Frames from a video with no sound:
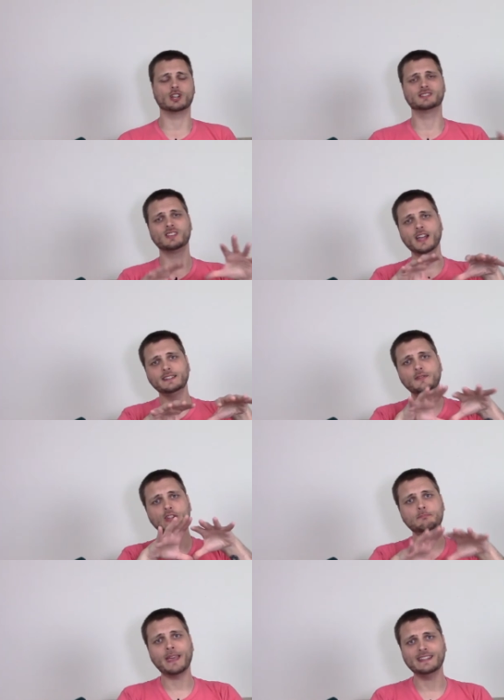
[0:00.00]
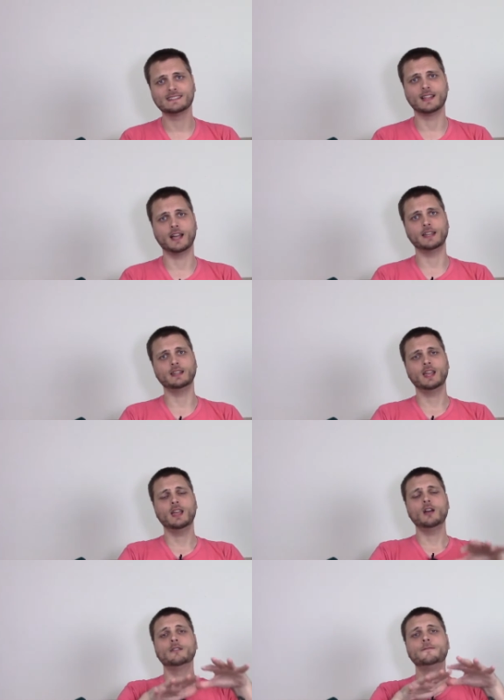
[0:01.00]
a scientific baseline
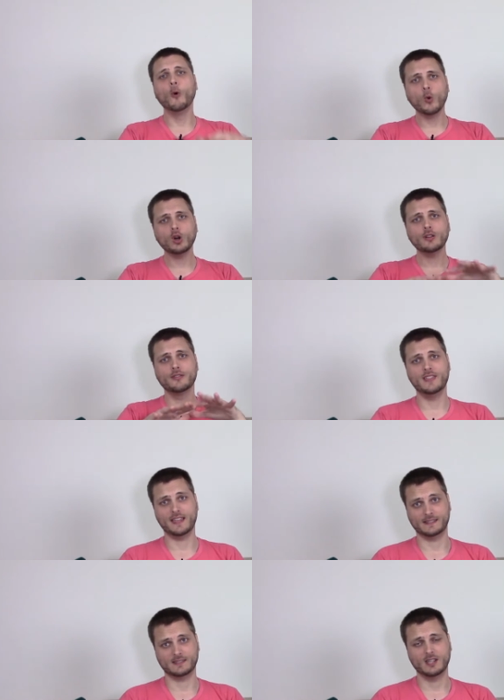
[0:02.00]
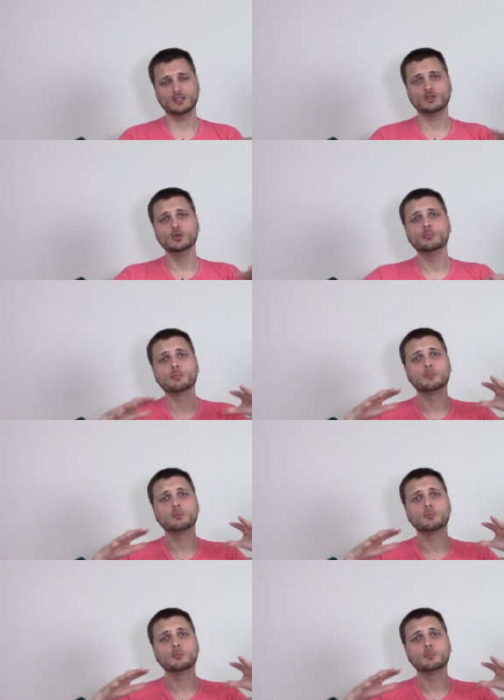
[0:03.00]
for this to